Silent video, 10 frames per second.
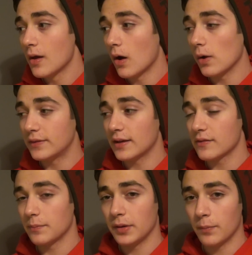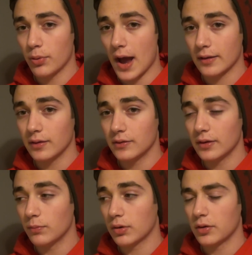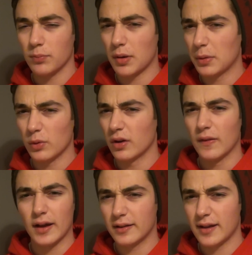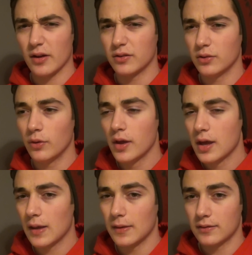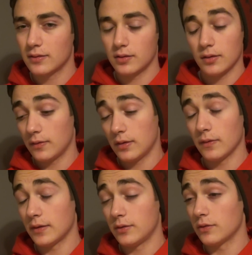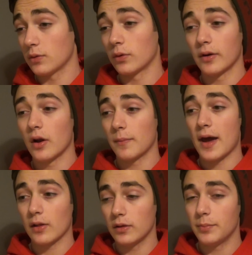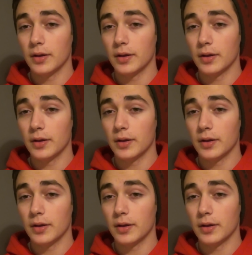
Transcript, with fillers: All it takes is a bit of practice, and you'll probably learn it in like a day or two, unless unless you just learn it automatically.